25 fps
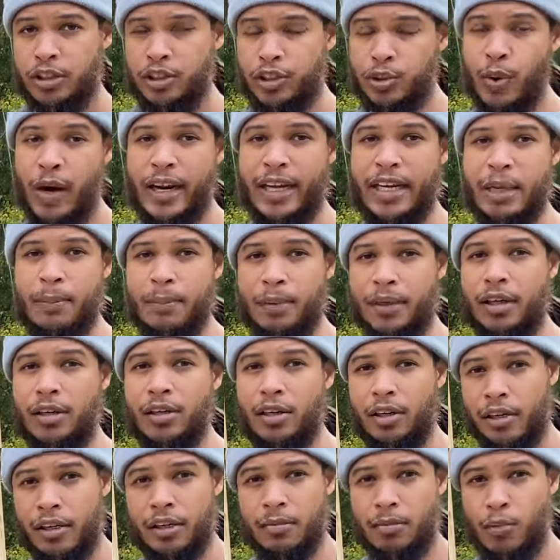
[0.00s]
So I keep it a
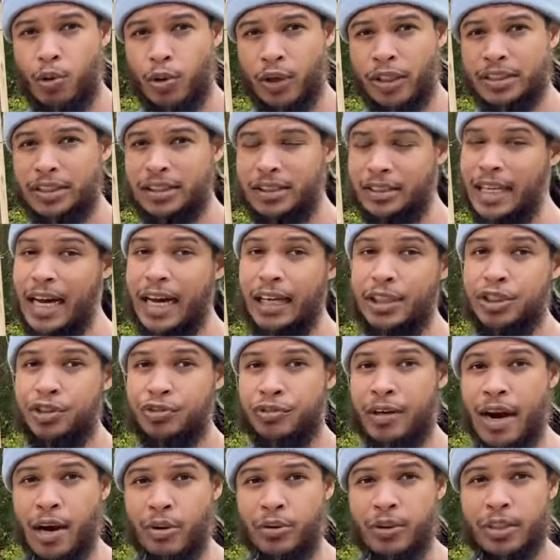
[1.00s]
little moist, not
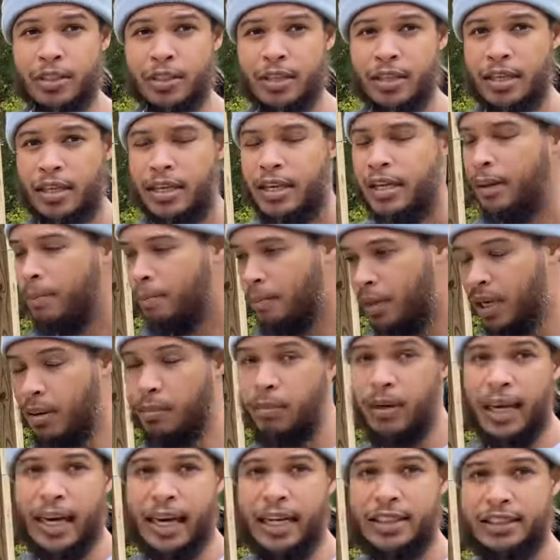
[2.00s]
drowning. But I'm
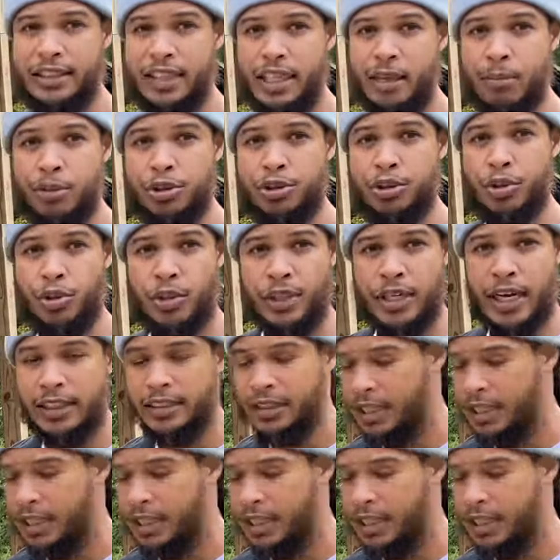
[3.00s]
like I said, I'm gonna show you guys